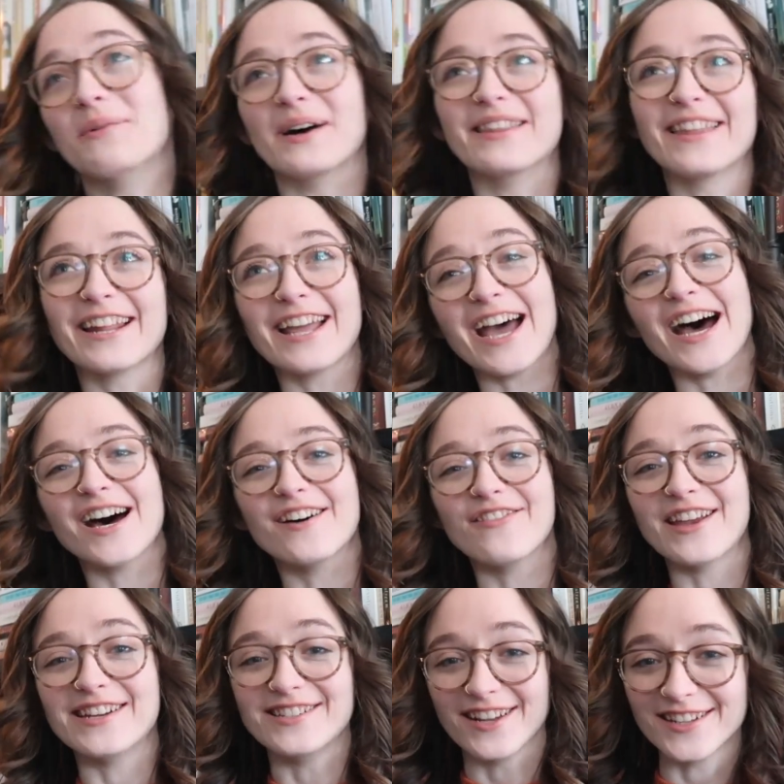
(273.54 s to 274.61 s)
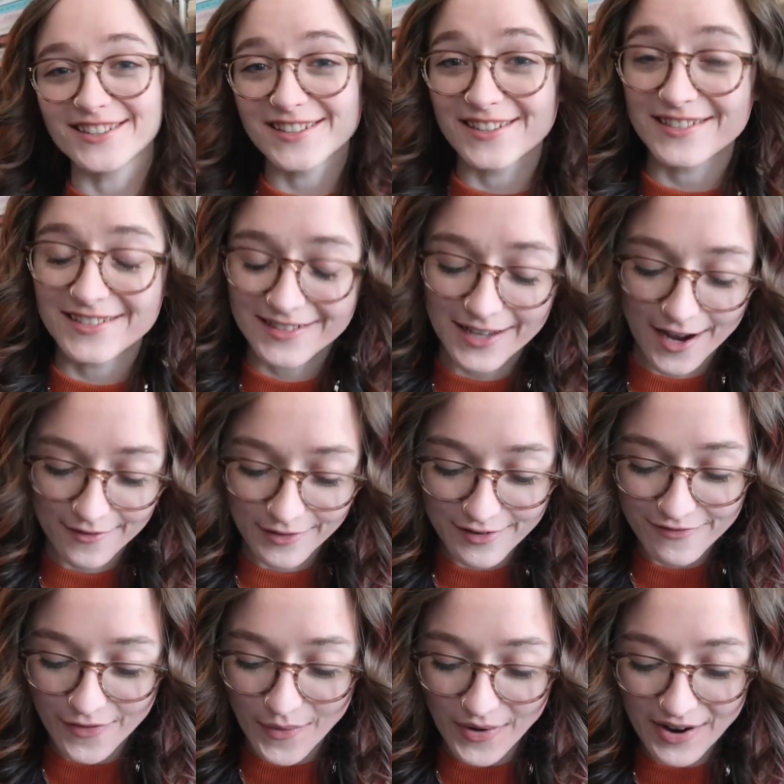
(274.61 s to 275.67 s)
one that I have a dust cover
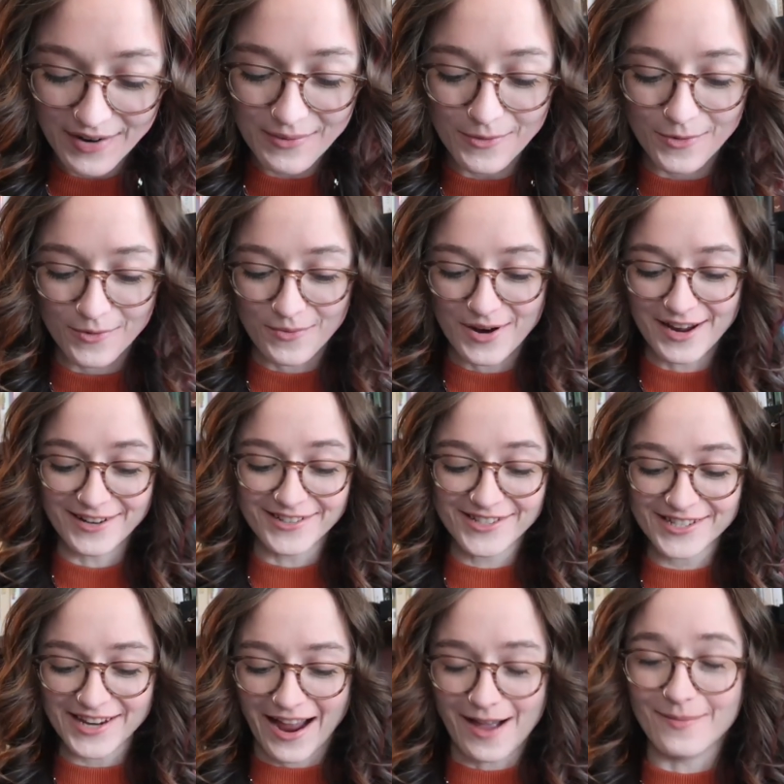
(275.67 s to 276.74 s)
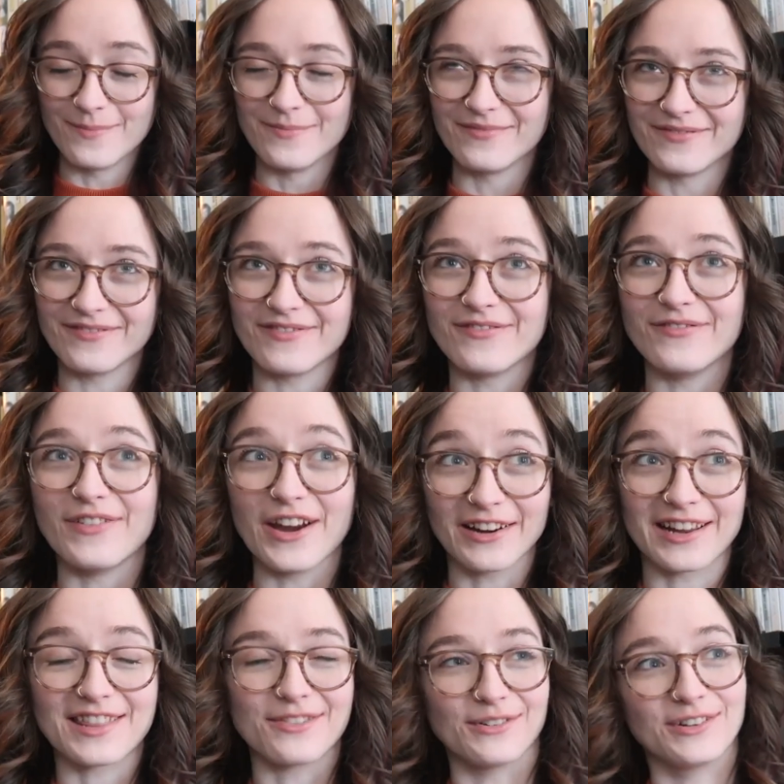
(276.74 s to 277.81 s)
for, which I'm
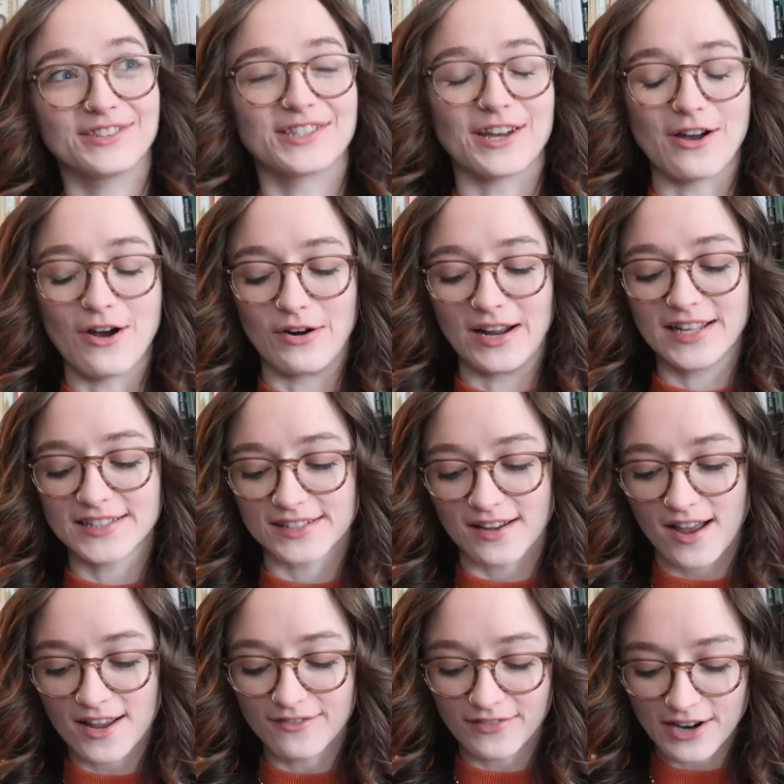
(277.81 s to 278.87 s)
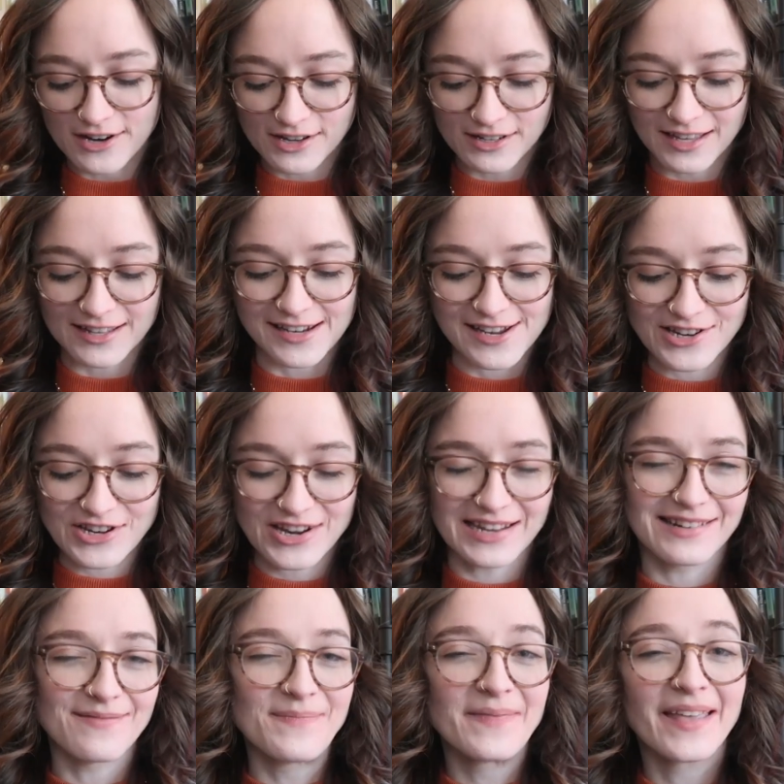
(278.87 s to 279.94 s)
very thrilled to own. It's not in very good
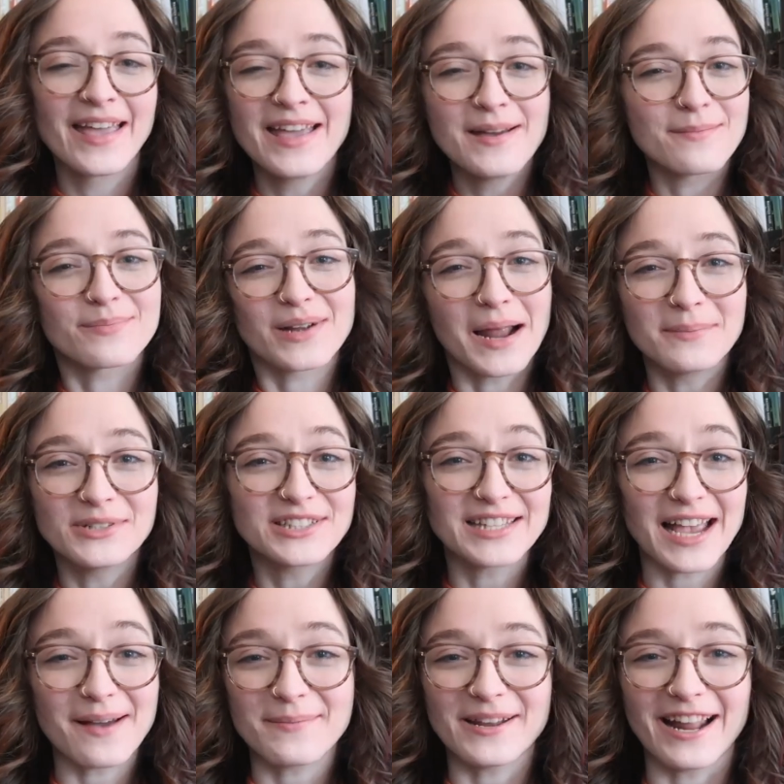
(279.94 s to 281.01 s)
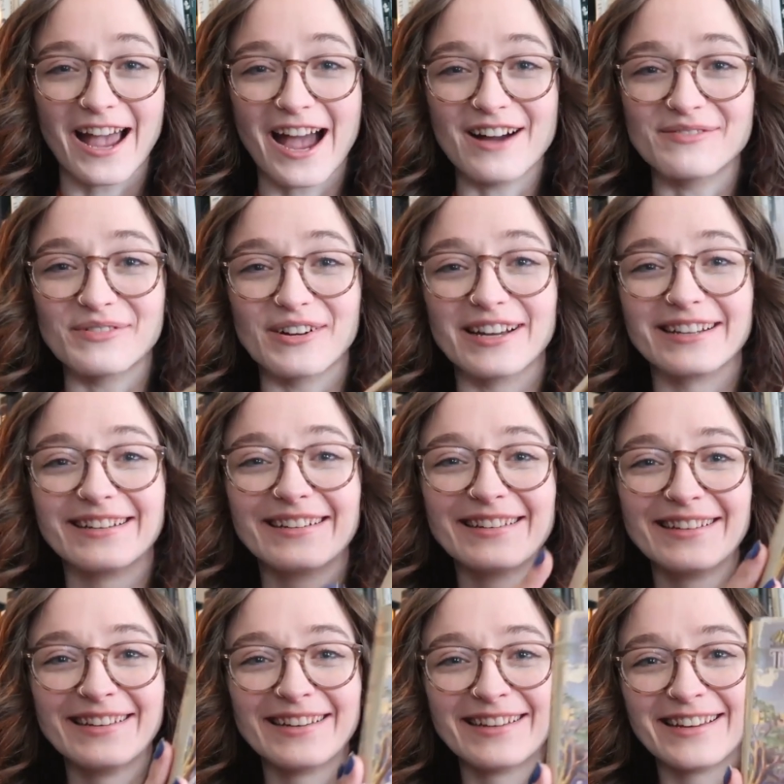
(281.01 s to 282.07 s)
condition, but I'm just happy to have one.
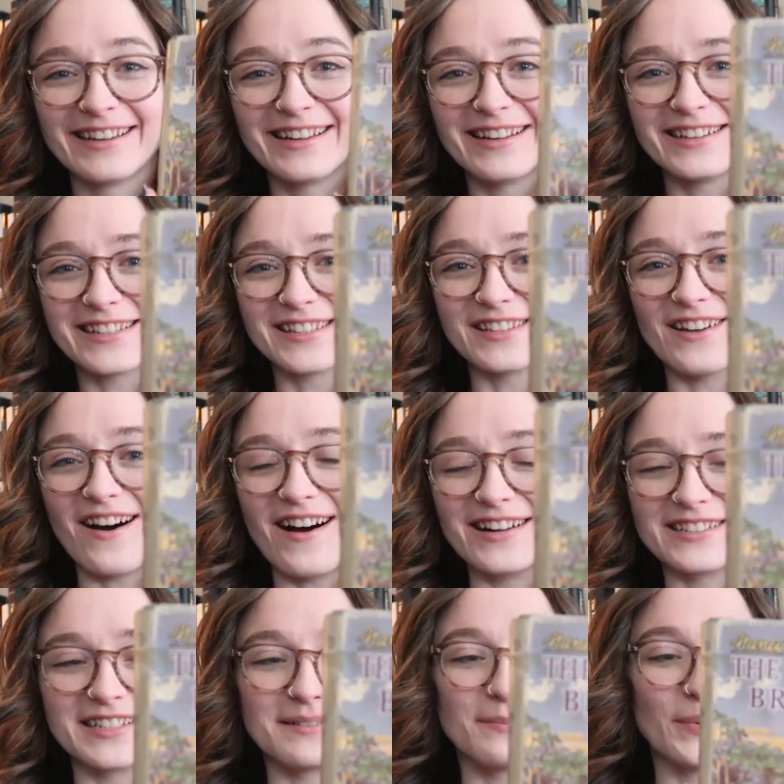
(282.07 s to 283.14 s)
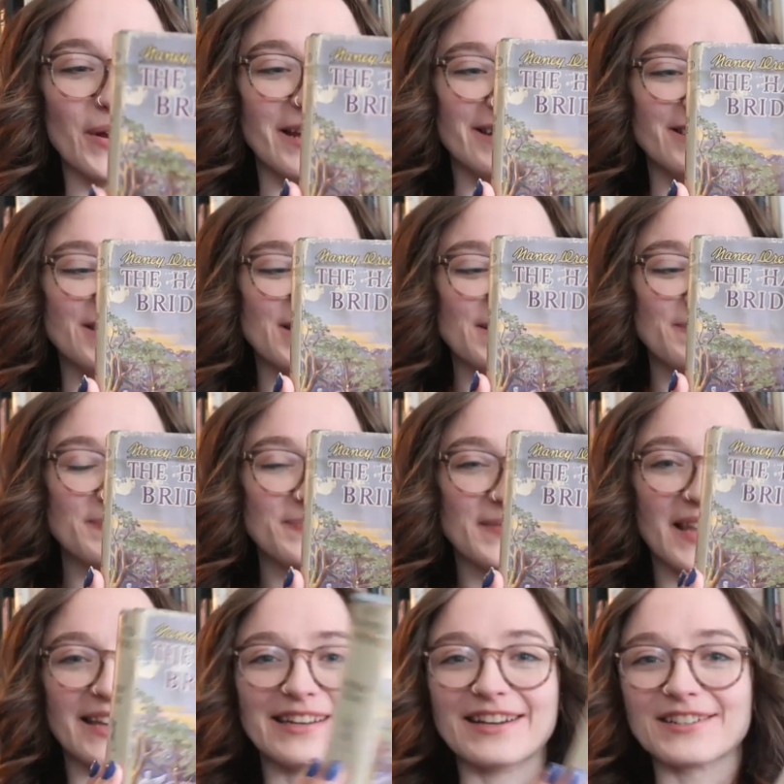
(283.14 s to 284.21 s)
It's The Haunted Bridge.
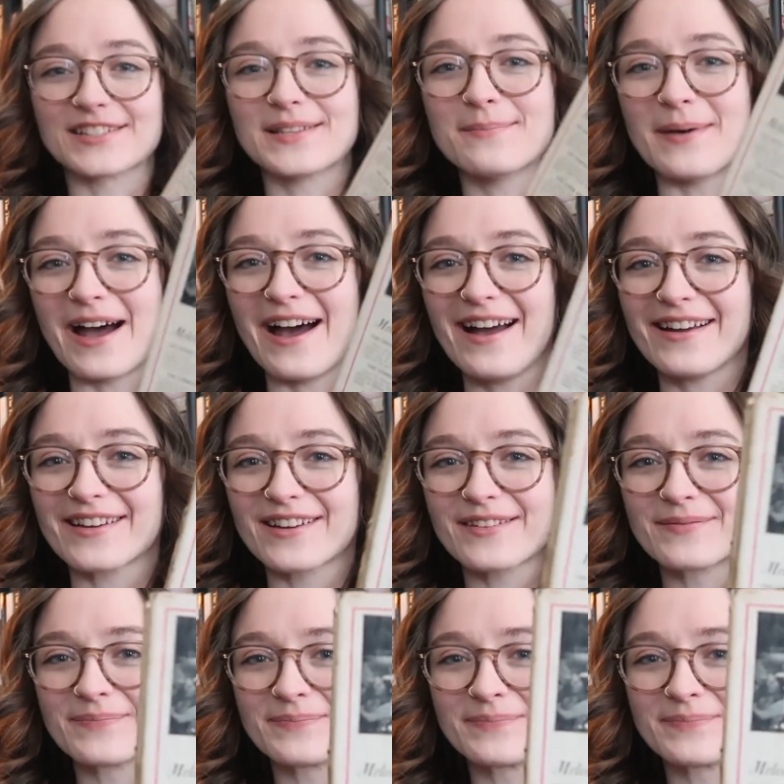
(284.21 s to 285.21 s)
And here's the back.